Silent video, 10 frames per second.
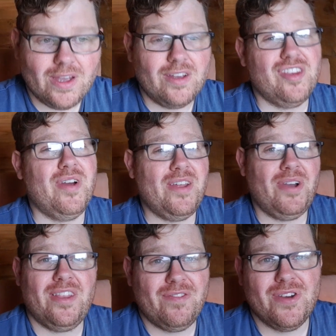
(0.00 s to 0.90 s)
So anyway,
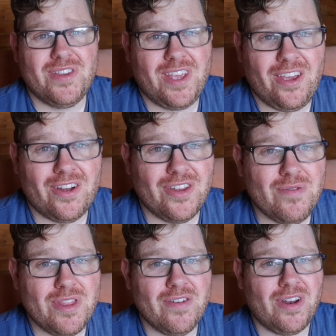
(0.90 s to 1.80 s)
the first thing you got to do
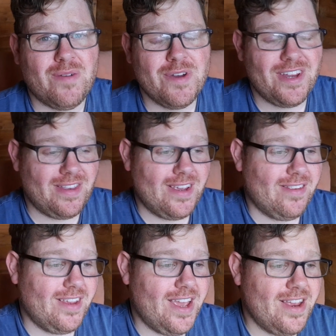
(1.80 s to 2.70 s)
with your allotment is
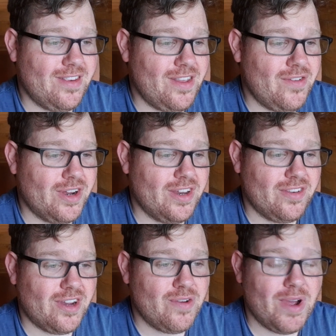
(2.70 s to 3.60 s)
you've got to
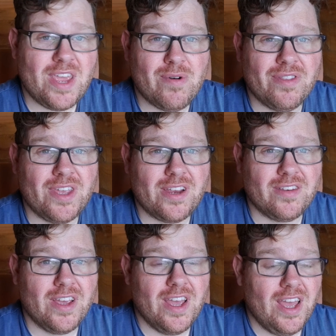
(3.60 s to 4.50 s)
decide where you want things.
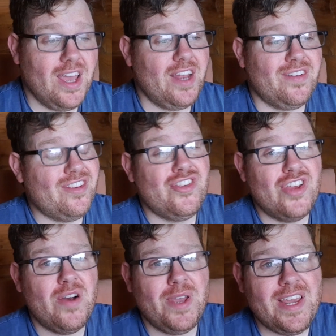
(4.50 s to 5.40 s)
It's
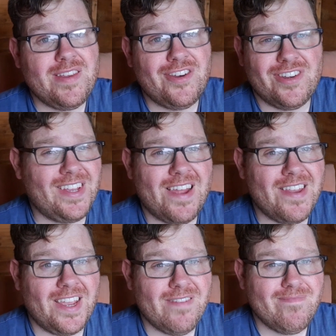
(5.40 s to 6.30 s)
so easy just to get
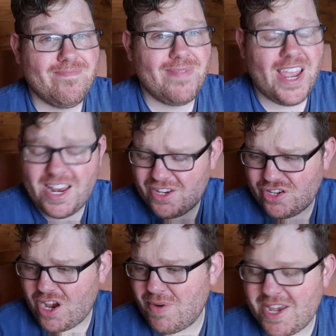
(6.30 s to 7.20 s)
digging. It is
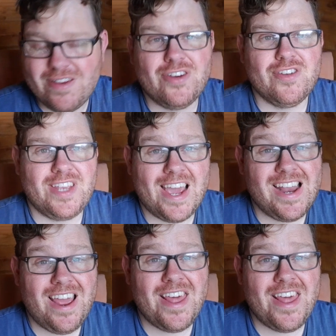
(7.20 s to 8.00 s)
so easy just to get down